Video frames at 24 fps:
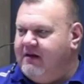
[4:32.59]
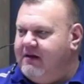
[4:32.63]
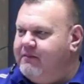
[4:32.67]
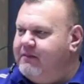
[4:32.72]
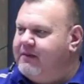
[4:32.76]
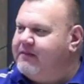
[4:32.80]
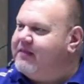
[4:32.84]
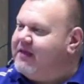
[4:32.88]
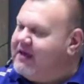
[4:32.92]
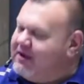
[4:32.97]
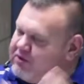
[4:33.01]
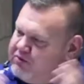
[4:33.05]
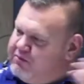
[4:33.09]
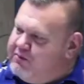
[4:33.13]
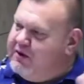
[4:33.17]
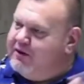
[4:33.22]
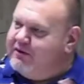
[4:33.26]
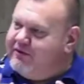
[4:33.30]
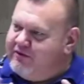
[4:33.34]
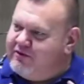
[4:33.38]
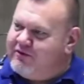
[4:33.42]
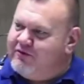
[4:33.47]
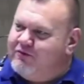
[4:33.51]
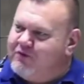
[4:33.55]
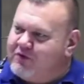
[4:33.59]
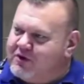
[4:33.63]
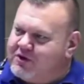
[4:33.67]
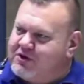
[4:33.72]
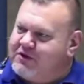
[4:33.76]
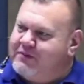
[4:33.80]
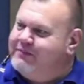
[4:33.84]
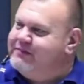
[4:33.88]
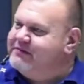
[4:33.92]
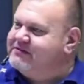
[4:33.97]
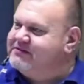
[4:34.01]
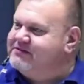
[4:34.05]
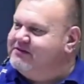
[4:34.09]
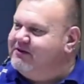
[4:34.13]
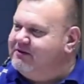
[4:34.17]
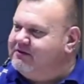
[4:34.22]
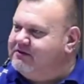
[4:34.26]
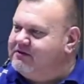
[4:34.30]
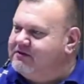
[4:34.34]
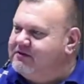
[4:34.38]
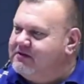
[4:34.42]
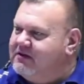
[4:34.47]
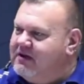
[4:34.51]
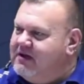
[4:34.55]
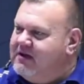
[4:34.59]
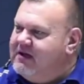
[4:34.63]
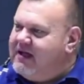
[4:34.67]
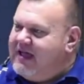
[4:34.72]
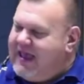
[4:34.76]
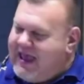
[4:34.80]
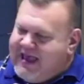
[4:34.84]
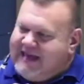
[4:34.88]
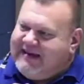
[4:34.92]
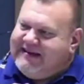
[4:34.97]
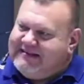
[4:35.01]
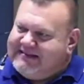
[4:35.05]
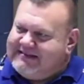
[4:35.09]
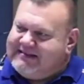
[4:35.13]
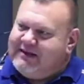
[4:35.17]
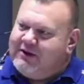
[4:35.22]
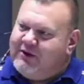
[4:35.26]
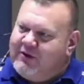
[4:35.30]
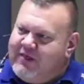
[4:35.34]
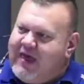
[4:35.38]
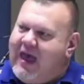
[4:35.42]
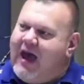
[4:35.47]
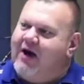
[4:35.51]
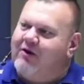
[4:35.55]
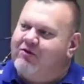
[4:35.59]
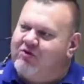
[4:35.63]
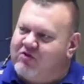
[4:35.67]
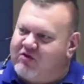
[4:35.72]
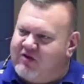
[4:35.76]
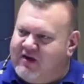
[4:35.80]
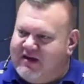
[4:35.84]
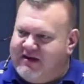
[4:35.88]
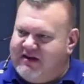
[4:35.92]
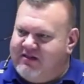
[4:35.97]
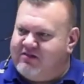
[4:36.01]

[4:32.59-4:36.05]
But the experience of worship is not anything on the outside,